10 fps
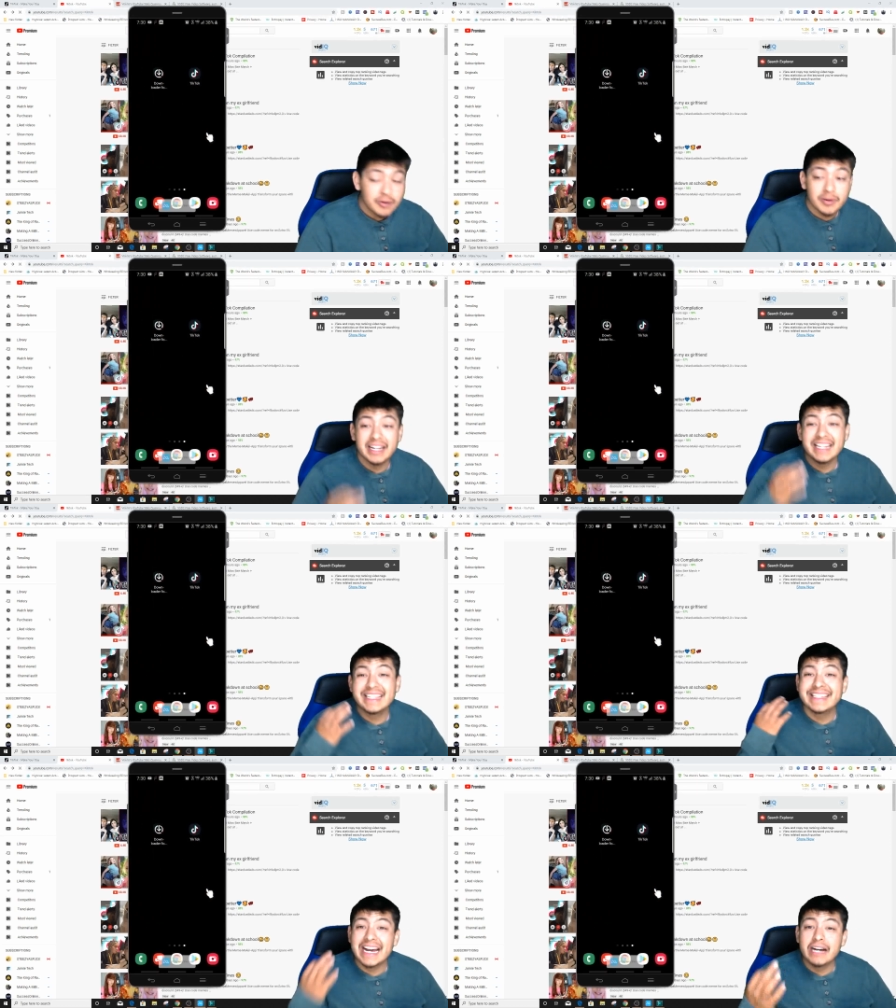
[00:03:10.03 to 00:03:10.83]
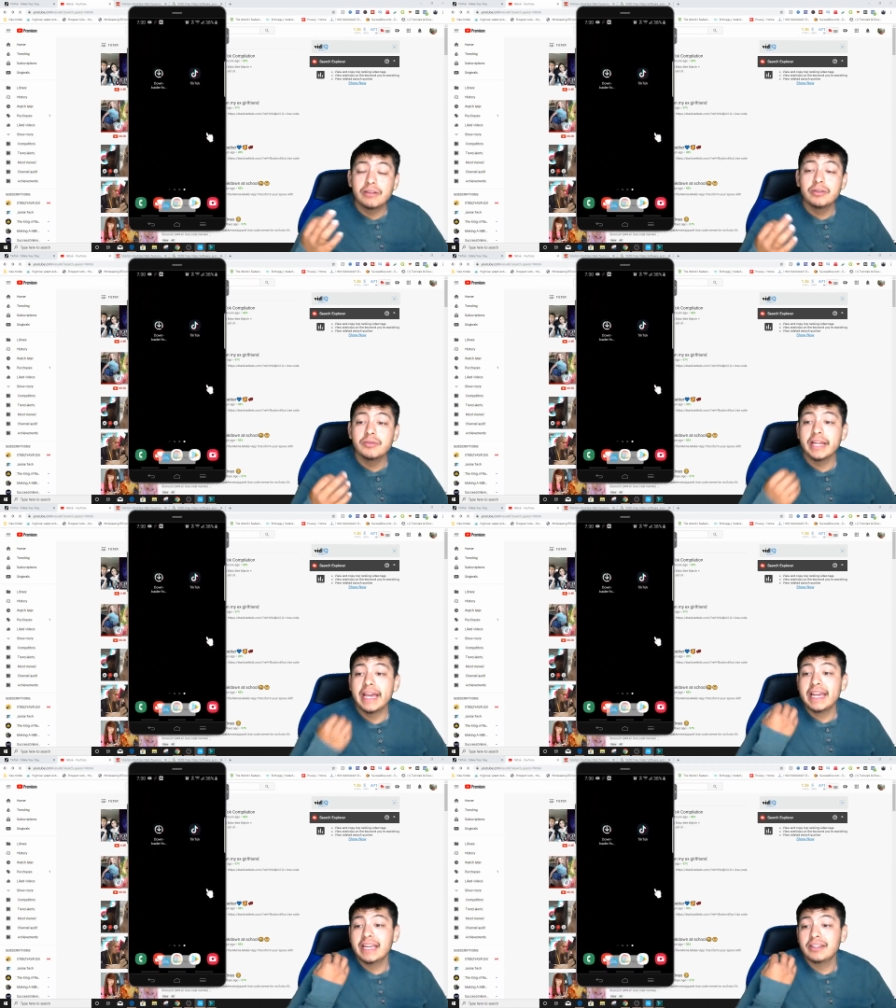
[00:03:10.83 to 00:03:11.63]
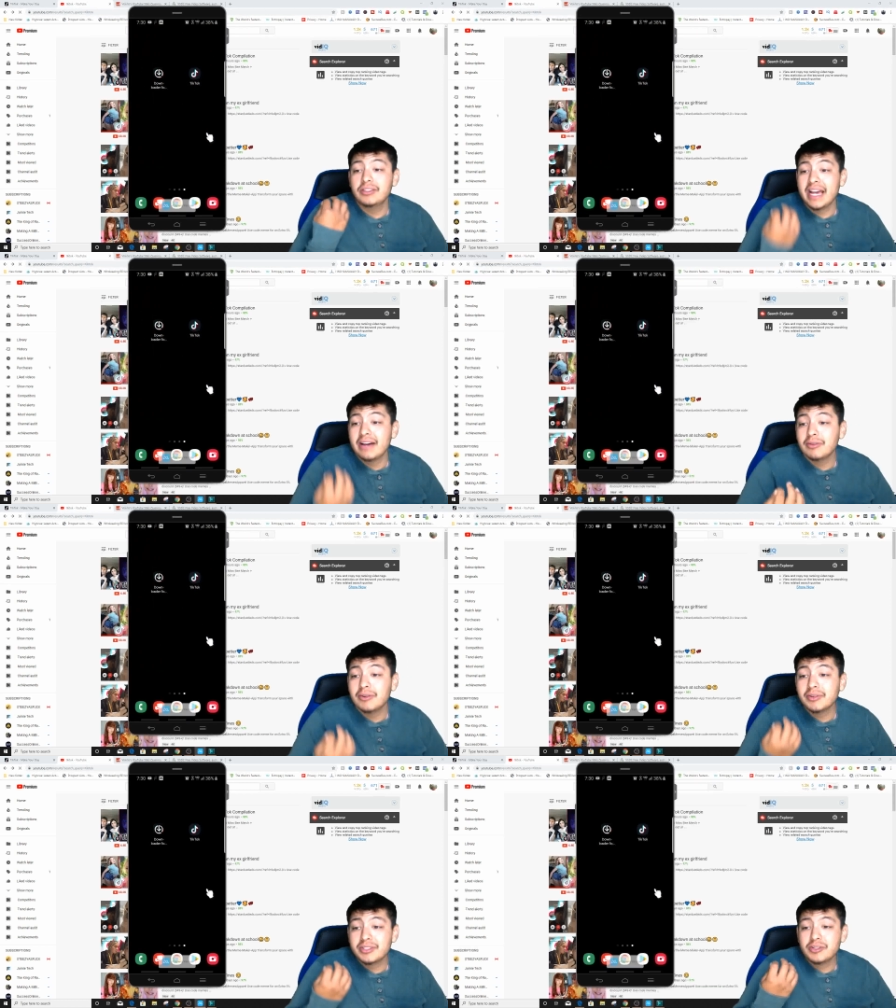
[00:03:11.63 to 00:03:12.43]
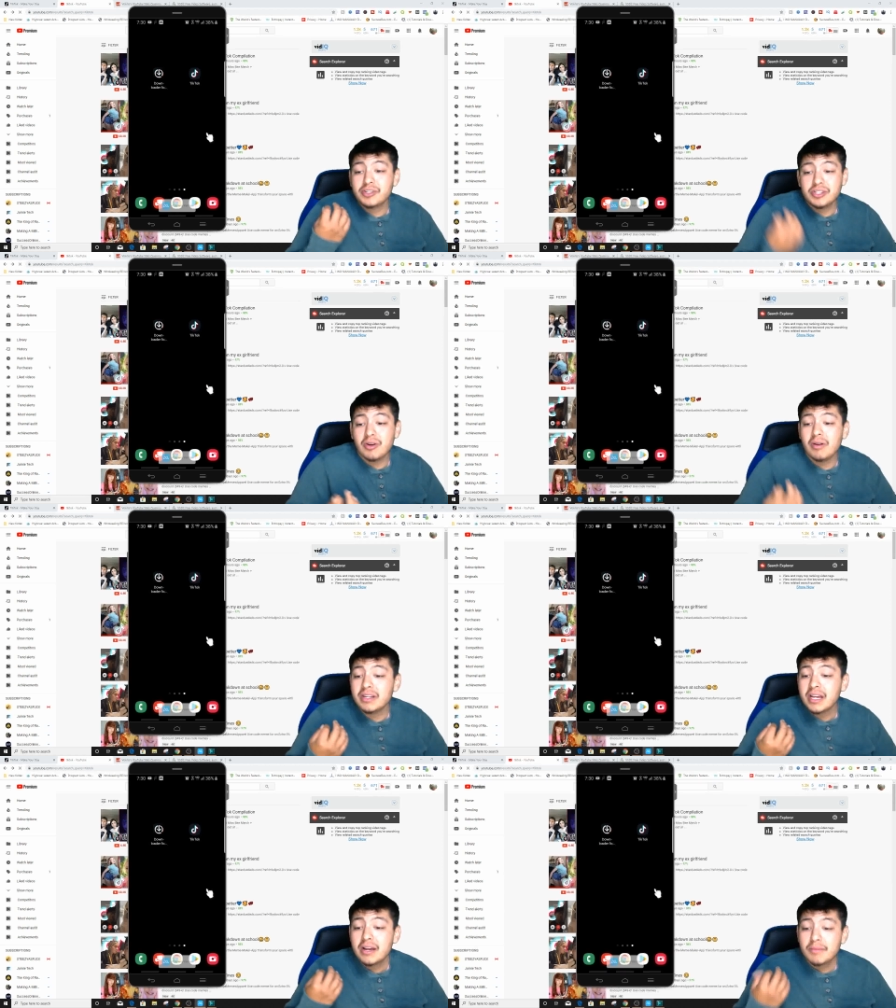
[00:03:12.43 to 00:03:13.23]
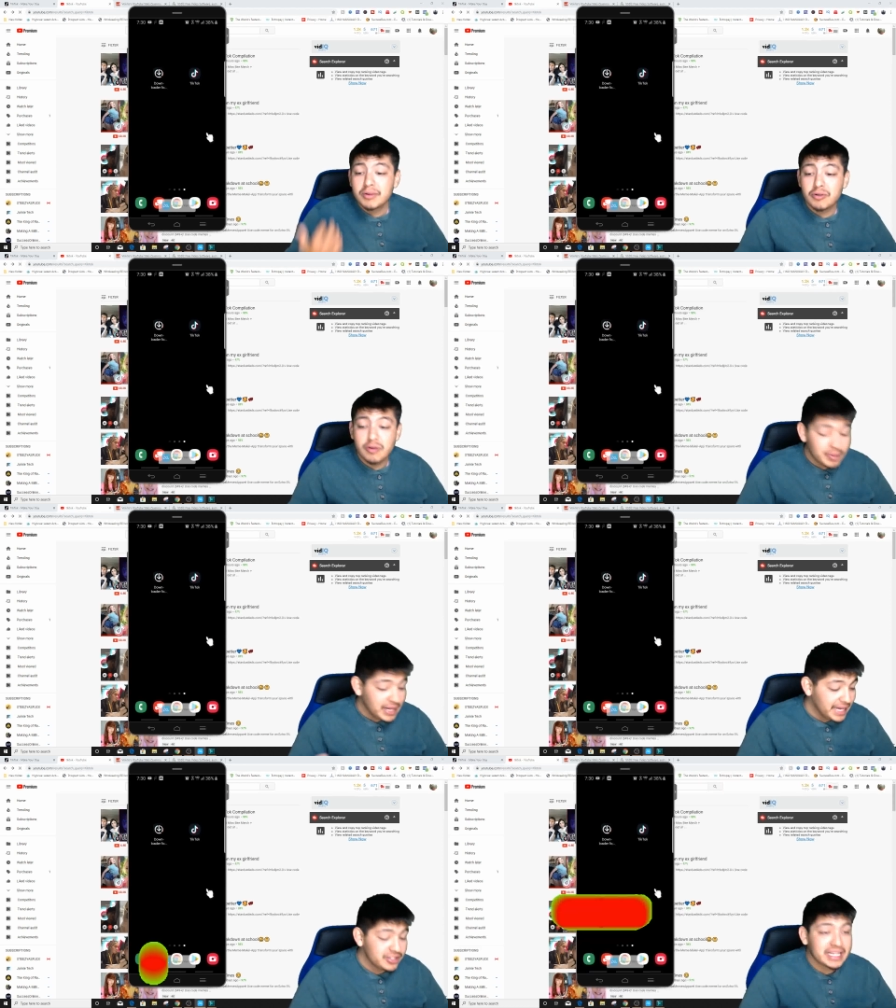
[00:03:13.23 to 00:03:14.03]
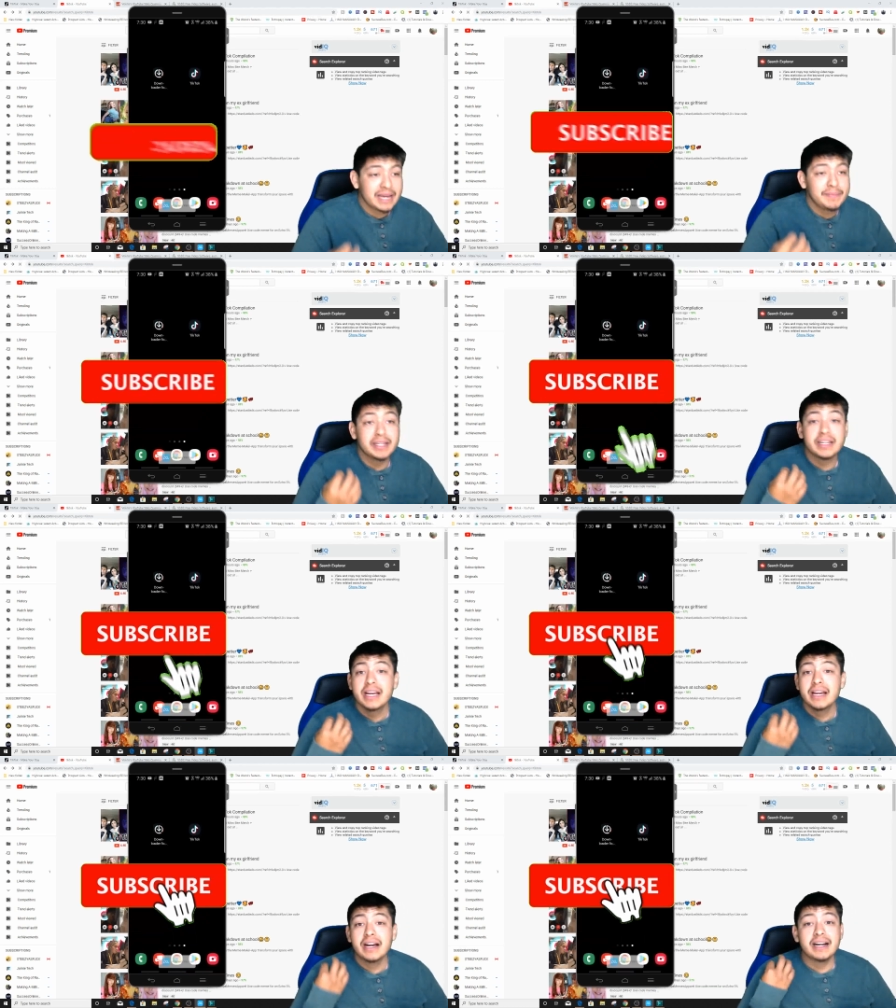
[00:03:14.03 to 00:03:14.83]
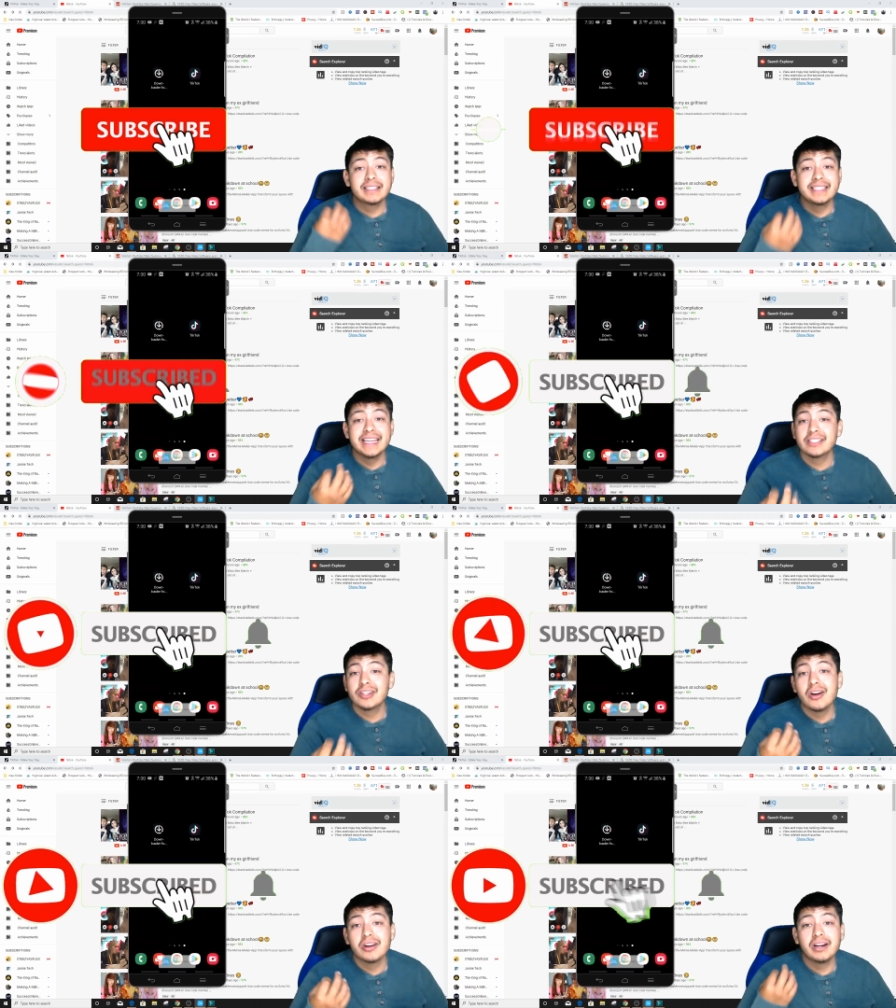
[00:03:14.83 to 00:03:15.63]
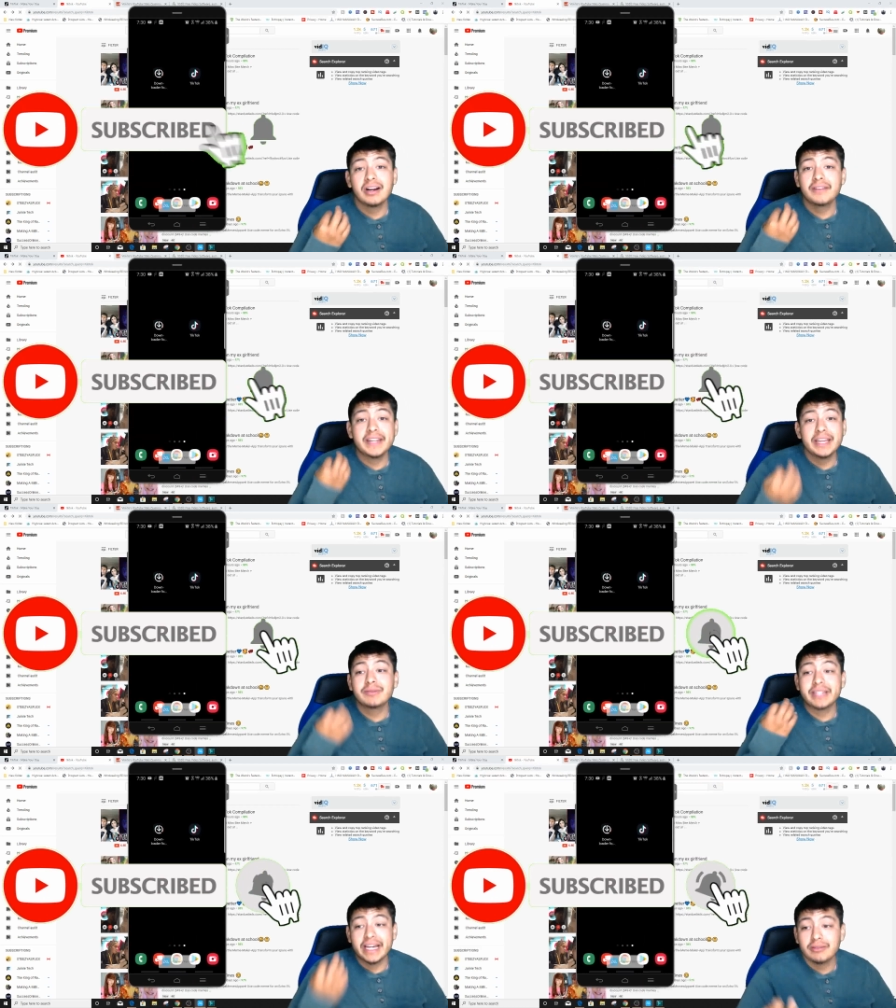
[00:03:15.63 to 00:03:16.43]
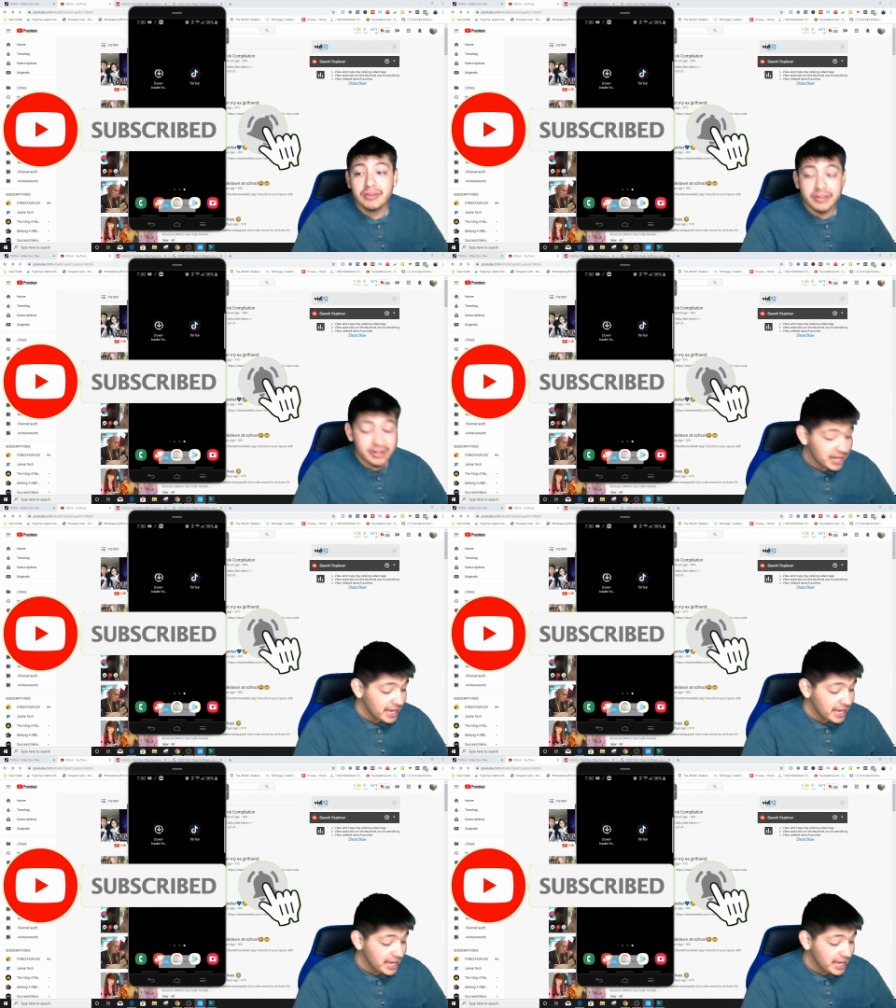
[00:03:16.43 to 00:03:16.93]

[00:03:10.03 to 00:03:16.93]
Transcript: We're going to download a downloader. So just go on Google Play, just type in uh, TikTok uh, video downloader.